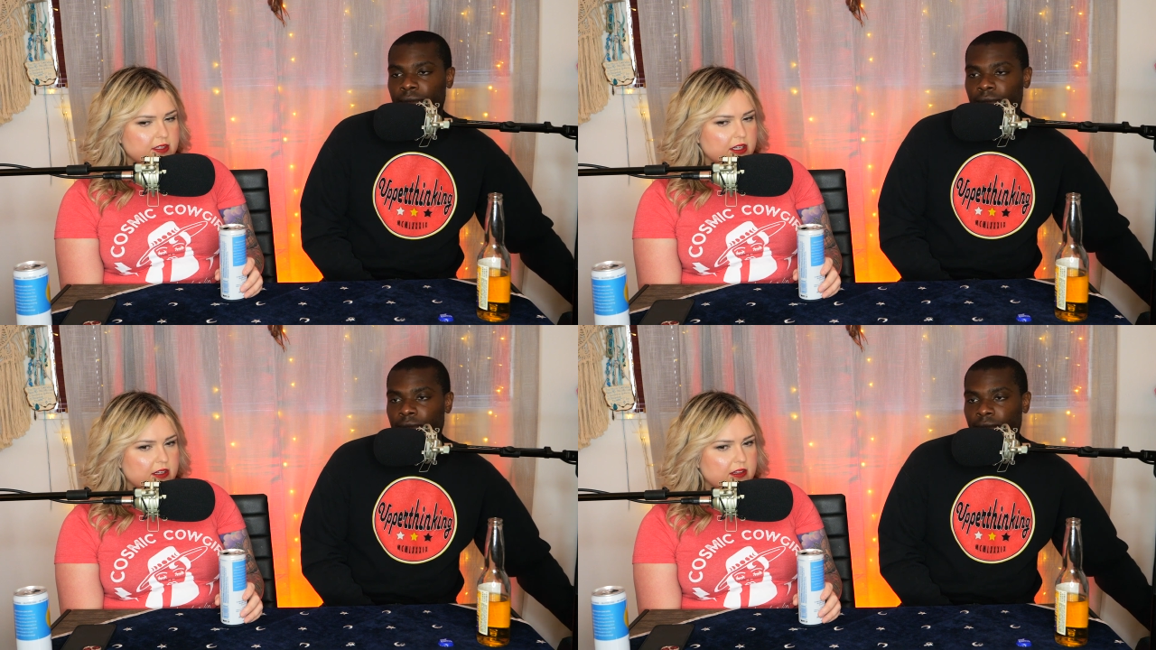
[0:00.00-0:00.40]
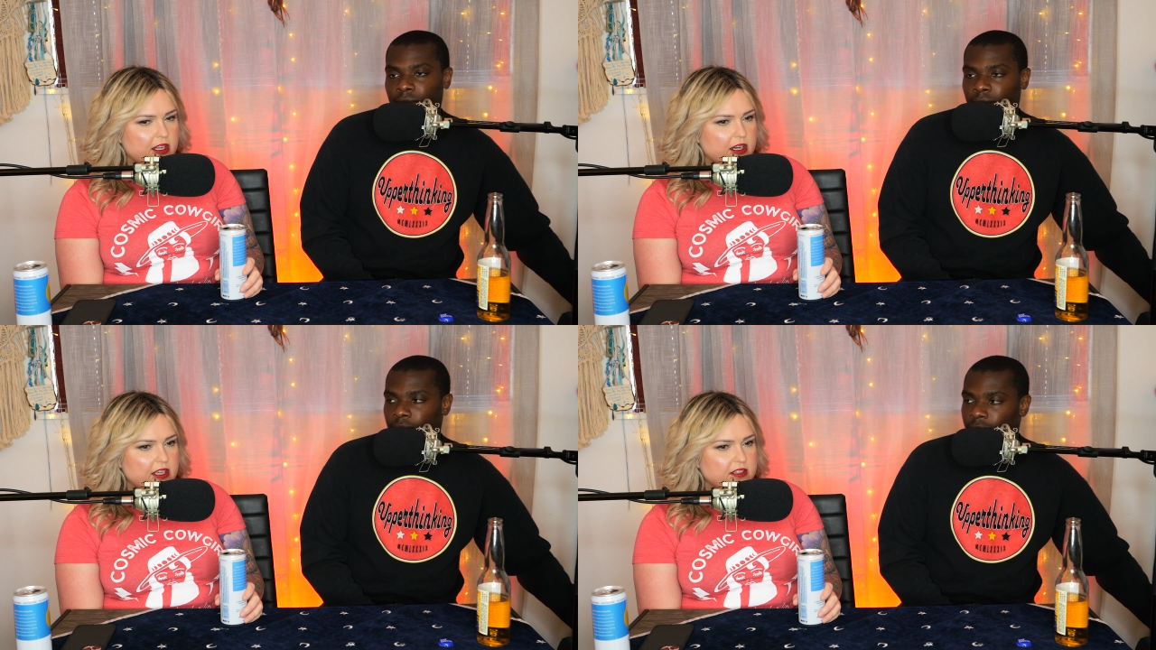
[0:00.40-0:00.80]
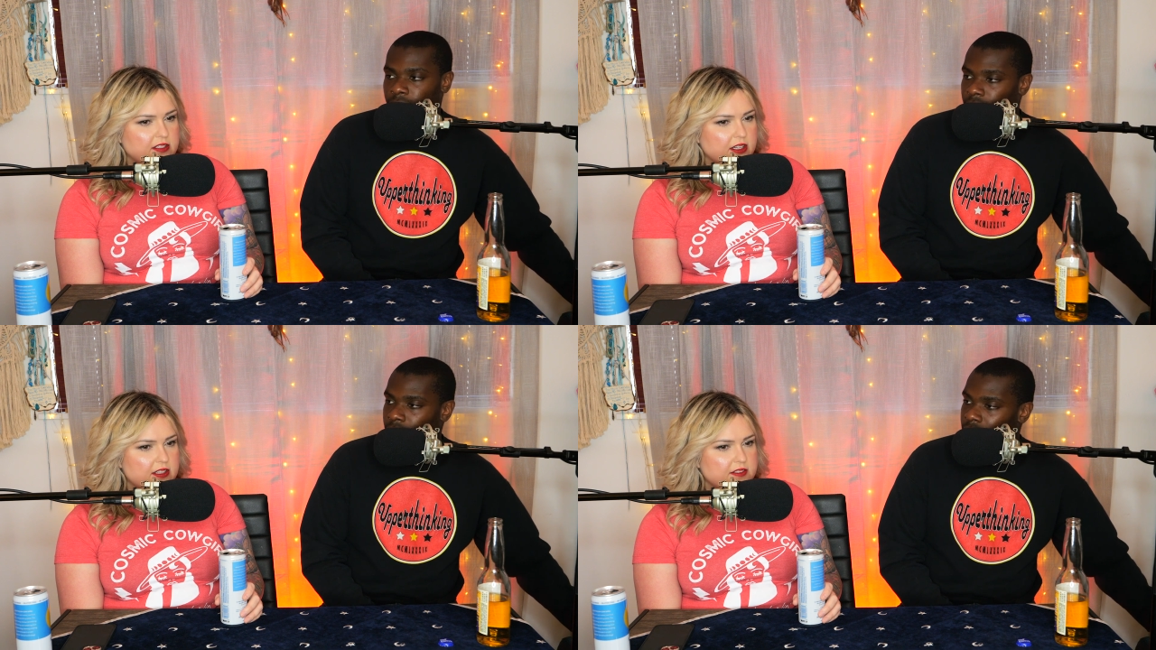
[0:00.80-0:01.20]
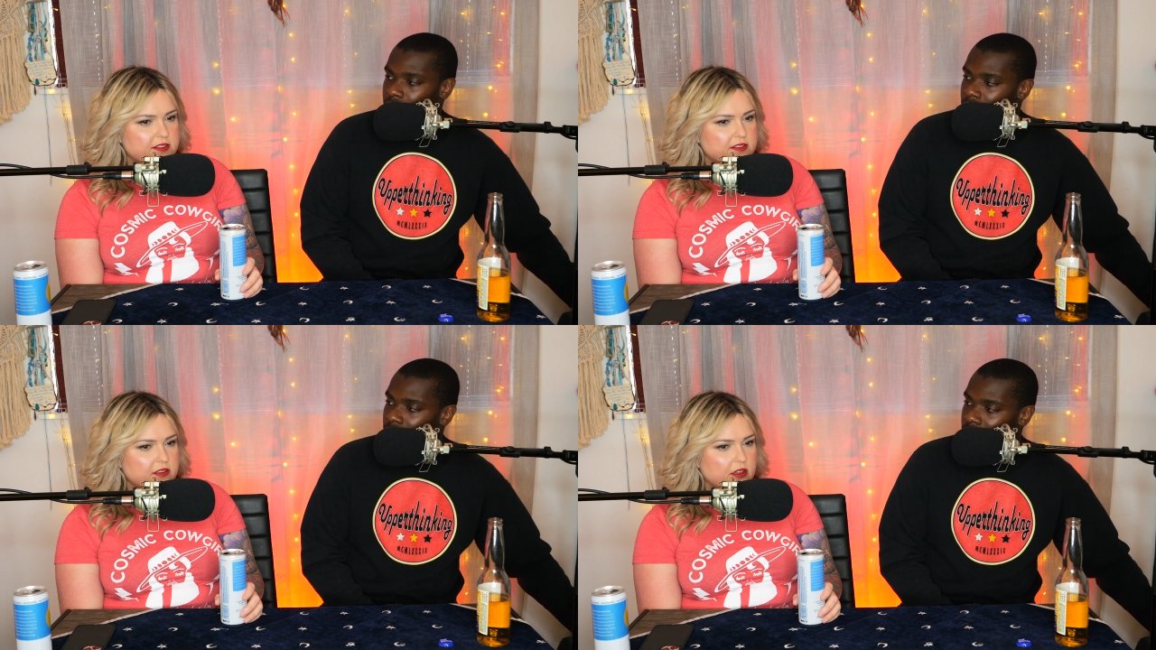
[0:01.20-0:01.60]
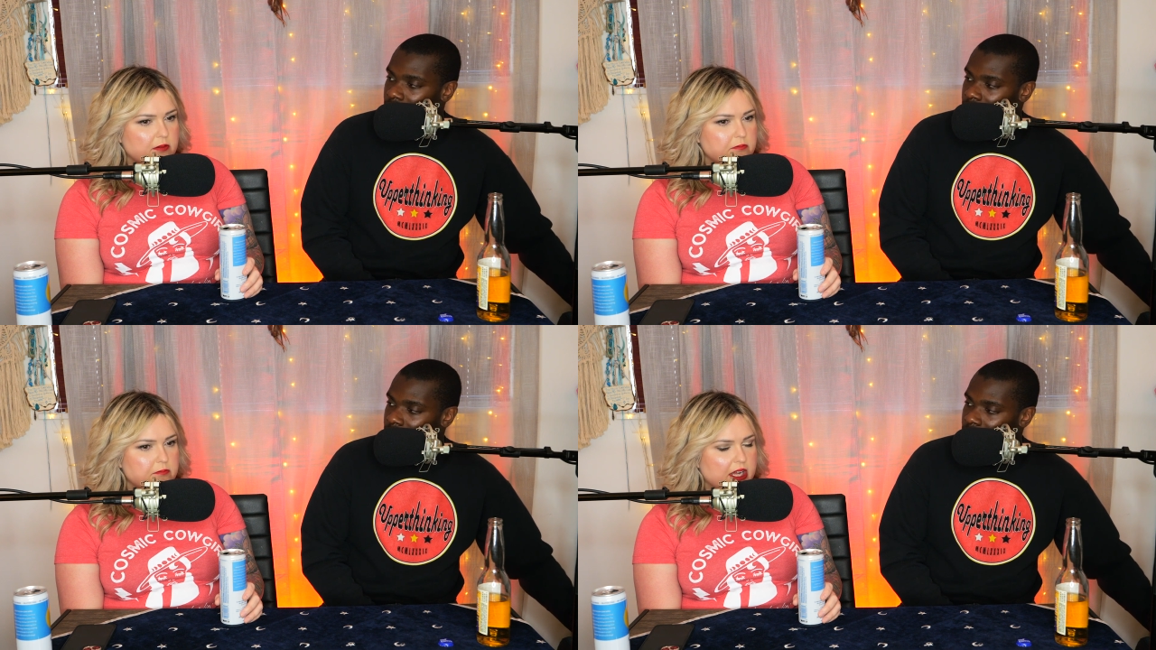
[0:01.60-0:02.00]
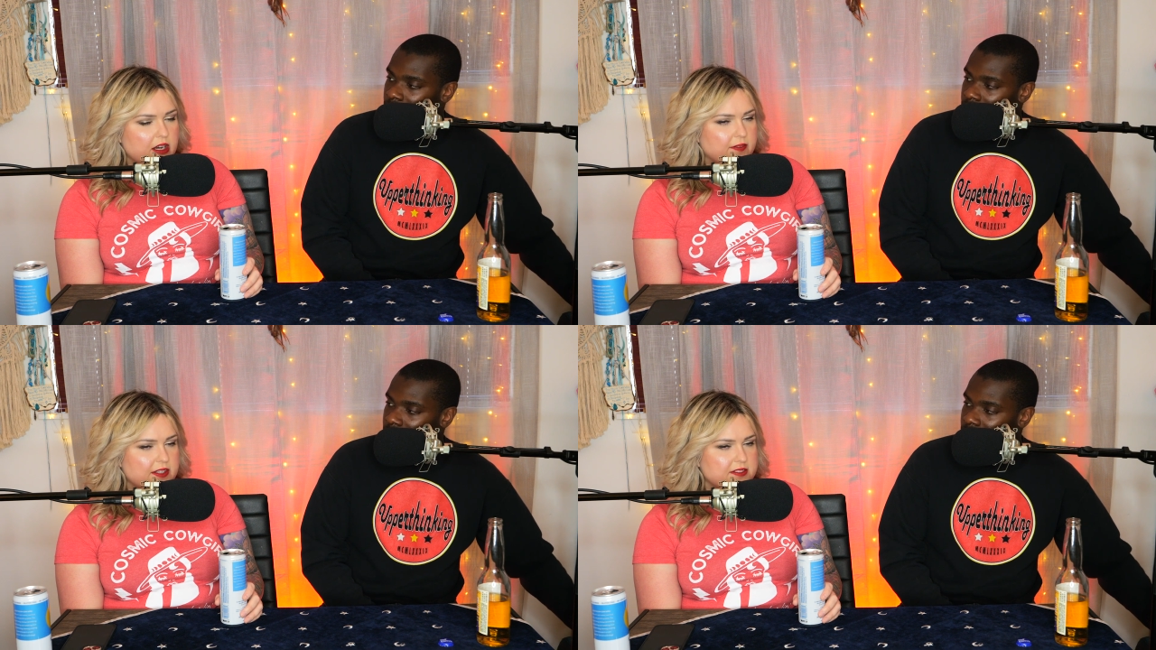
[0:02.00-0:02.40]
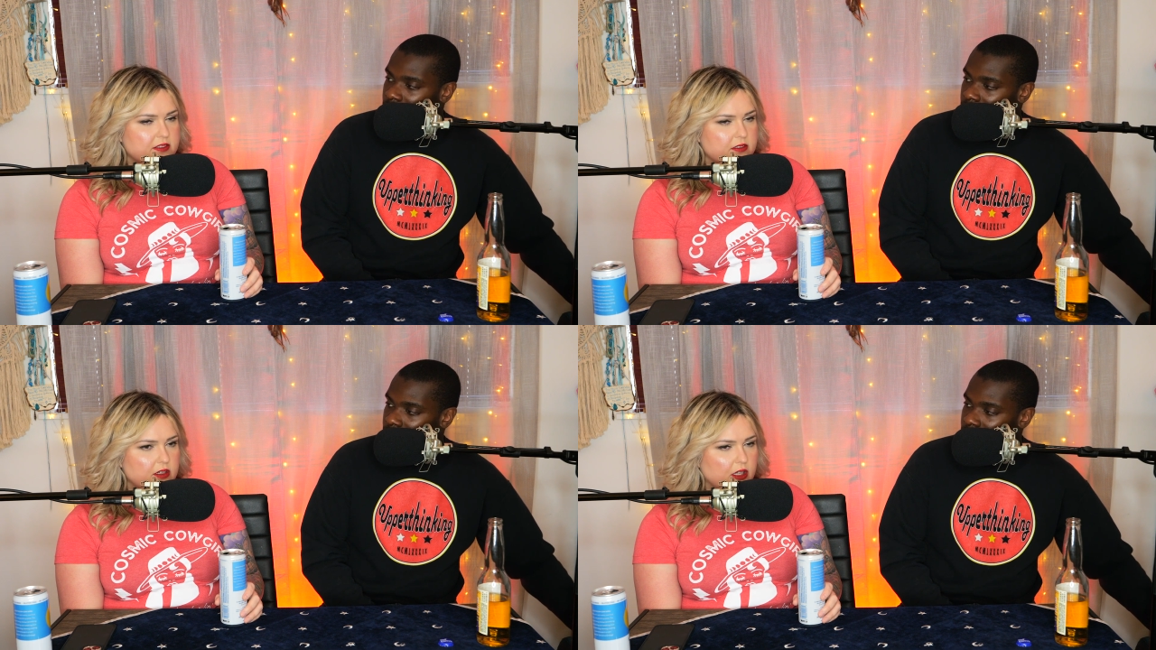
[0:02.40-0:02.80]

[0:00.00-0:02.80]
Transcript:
Speaker 1: and that it does manifest in